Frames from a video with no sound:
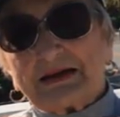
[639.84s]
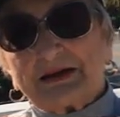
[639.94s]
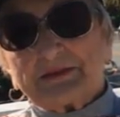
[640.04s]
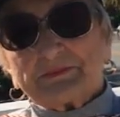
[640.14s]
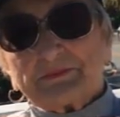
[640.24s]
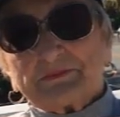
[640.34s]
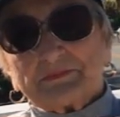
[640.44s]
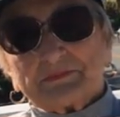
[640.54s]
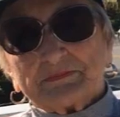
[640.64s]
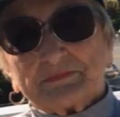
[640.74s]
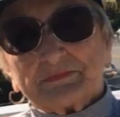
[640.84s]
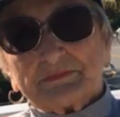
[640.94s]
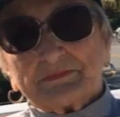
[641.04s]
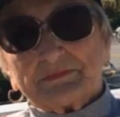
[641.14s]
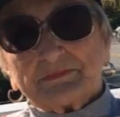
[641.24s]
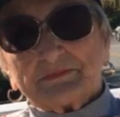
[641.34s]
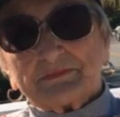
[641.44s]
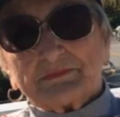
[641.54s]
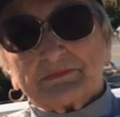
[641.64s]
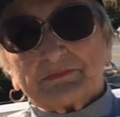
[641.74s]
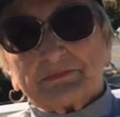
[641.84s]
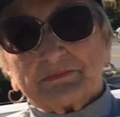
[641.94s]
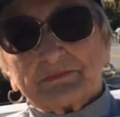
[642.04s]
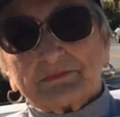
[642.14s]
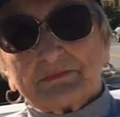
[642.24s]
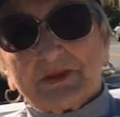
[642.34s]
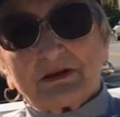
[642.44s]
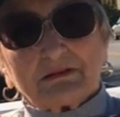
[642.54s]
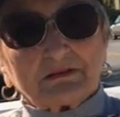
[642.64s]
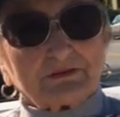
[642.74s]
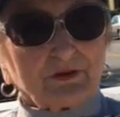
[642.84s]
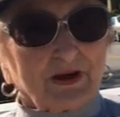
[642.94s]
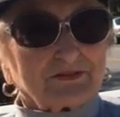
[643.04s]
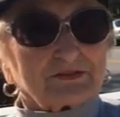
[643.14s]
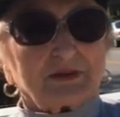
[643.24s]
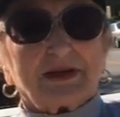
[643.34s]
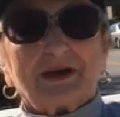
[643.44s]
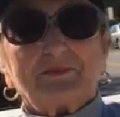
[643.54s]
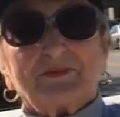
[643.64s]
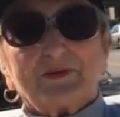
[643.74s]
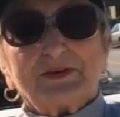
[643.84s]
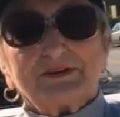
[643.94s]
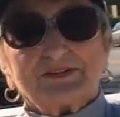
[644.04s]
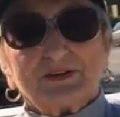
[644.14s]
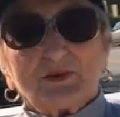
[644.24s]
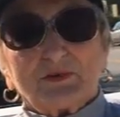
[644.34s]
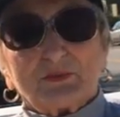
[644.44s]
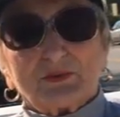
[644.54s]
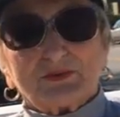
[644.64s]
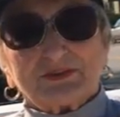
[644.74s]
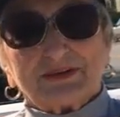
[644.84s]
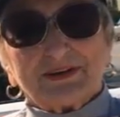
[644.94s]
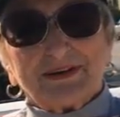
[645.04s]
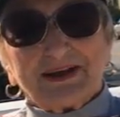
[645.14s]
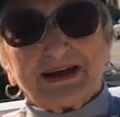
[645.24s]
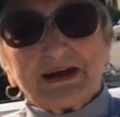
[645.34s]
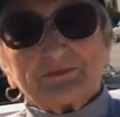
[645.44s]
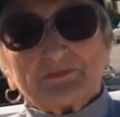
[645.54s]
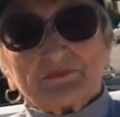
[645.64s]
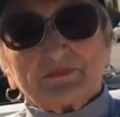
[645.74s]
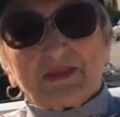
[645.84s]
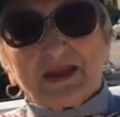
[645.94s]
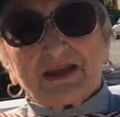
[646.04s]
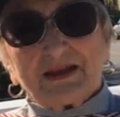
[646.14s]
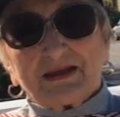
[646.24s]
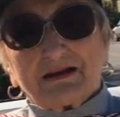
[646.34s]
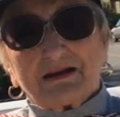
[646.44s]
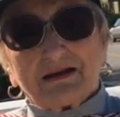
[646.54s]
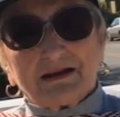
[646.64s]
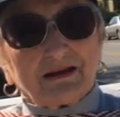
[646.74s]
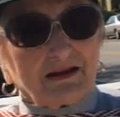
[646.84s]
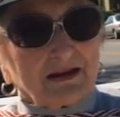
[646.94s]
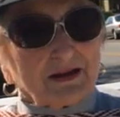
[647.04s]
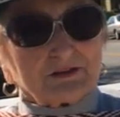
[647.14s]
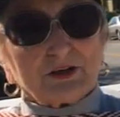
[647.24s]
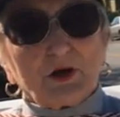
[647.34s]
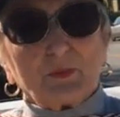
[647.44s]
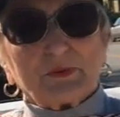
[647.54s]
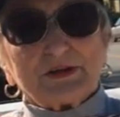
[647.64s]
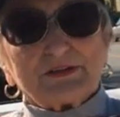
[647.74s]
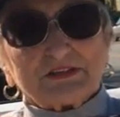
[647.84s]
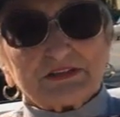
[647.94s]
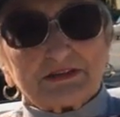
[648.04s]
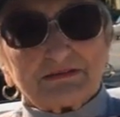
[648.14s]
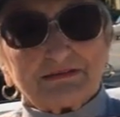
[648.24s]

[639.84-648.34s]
What do you think drives you? Oh, drives me. I'm a very easygoing person. Get up, get in the morning. Yeah. You know what gets to you go going? places,